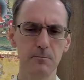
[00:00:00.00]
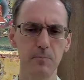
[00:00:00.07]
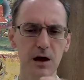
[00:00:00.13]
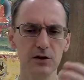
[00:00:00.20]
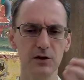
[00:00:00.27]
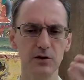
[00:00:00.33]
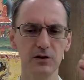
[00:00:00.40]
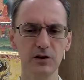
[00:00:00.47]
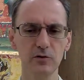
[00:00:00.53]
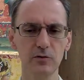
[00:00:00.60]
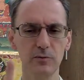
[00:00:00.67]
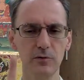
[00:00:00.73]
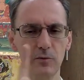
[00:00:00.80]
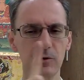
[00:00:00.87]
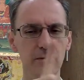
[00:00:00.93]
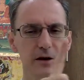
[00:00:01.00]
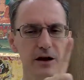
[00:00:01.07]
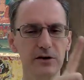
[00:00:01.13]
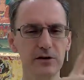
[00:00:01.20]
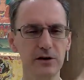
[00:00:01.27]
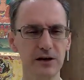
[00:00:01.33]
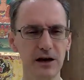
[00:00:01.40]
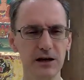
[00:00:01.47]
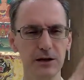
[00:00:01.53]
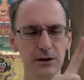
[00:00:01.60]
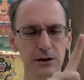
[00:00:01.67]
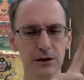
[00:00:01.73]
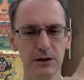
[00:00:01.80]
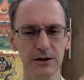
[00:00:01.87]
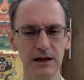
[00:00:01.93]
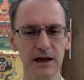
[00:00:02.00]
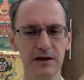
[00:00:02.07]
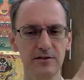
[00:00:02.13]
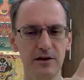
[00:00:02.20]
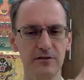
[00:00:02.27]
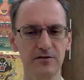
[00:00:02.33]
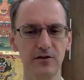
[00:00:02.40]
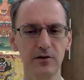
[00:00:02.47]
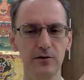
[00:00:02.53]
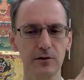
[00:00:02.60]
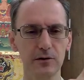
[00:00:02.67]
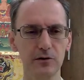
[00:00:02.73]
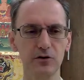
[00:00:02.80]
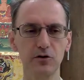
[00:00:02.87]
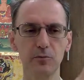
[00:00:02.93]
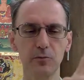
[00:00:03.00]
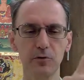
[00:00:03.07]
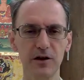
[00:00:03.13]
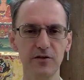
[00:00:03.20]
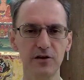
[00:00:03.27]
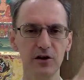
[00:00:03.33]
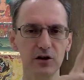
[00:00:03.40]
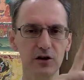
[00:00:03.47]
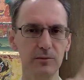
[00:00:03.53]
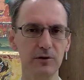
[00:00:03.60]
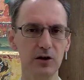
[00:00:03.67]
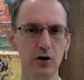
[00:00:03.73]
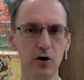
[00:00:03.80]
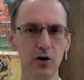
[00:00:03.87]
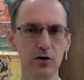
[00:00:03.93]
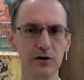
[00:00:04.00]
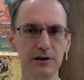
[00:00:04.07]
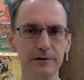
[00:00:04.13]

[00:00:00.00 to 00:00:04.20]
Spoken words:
you get to a point whereby you can kind of sustain that focus on your breath a little bit longer.